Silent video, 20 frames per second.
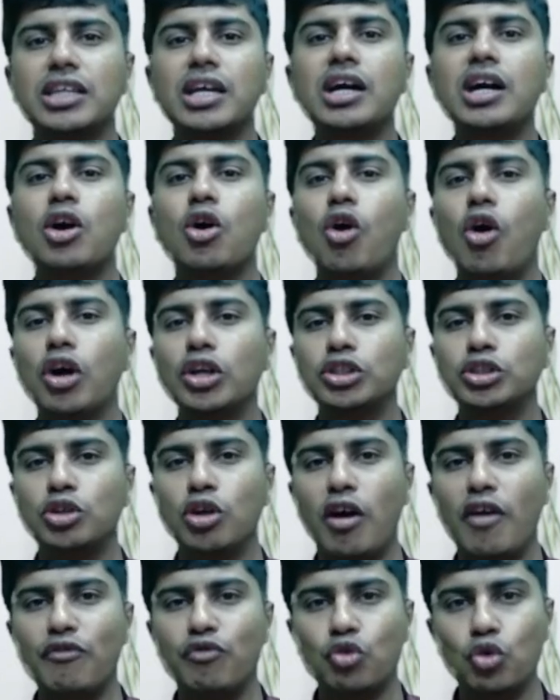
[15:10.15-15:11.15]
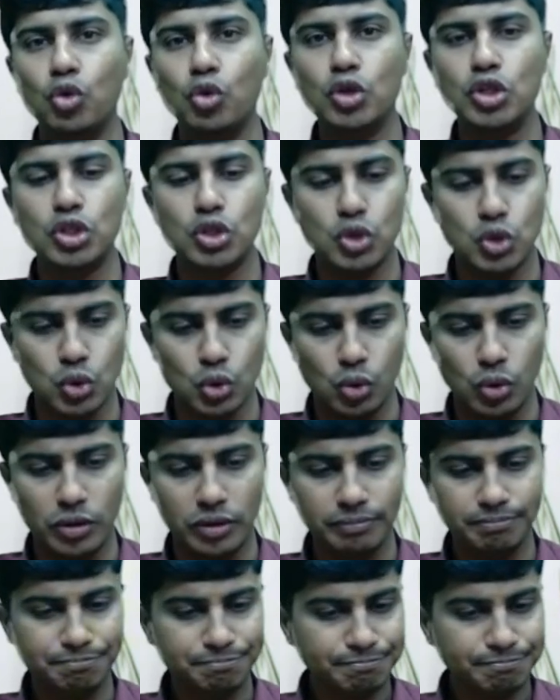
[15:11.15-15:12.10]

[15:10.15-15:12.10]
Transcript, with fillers: the cost of goods sold.